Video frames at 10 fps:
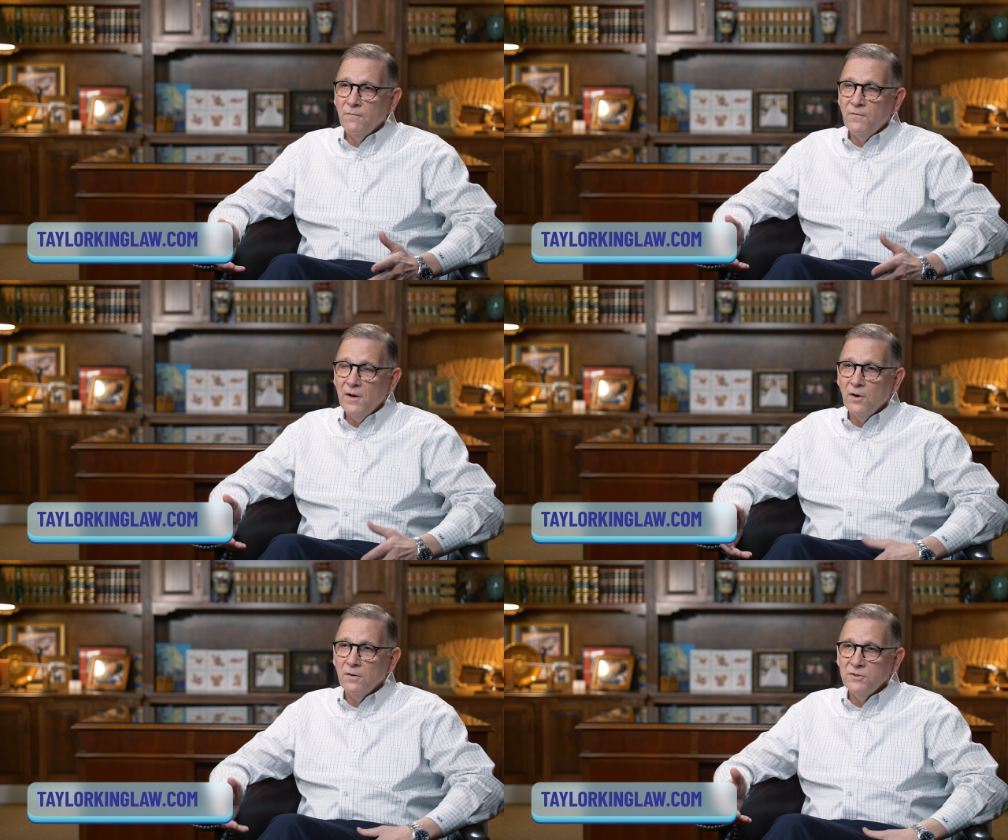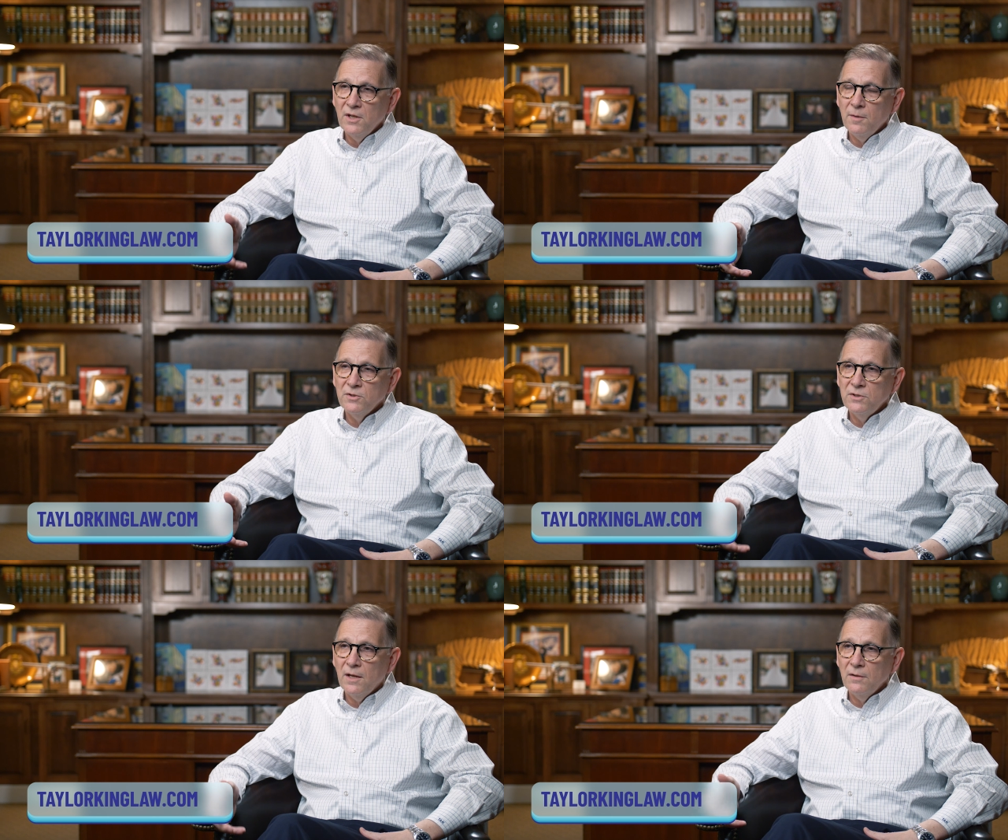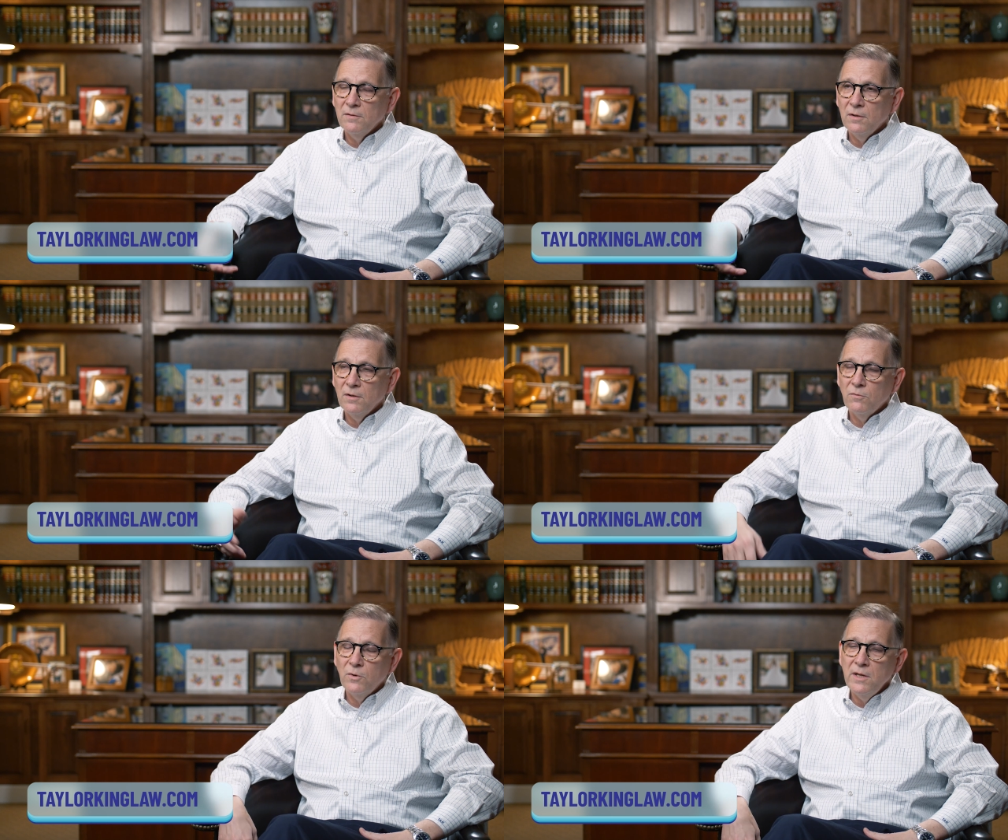fair settlement's not
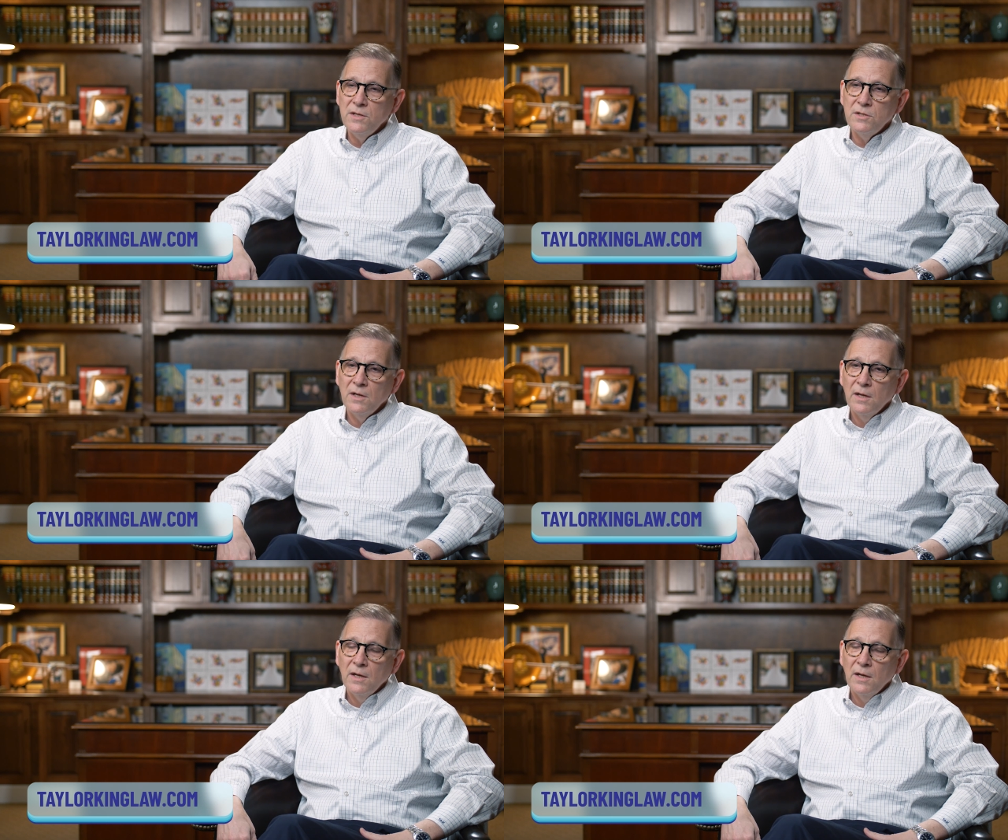reached,